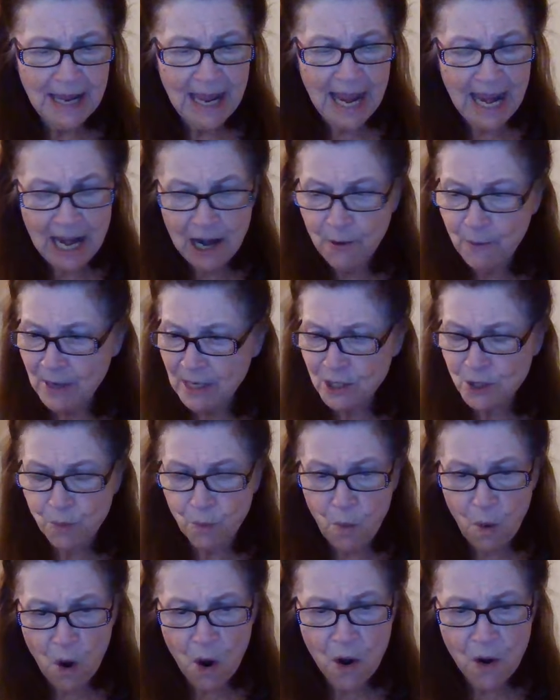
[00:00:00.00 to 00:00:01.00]
Here is
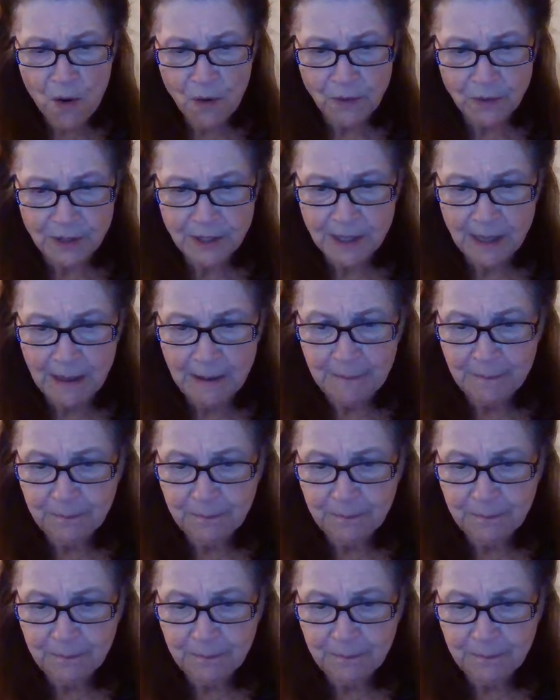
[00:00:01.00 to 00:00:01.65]
words.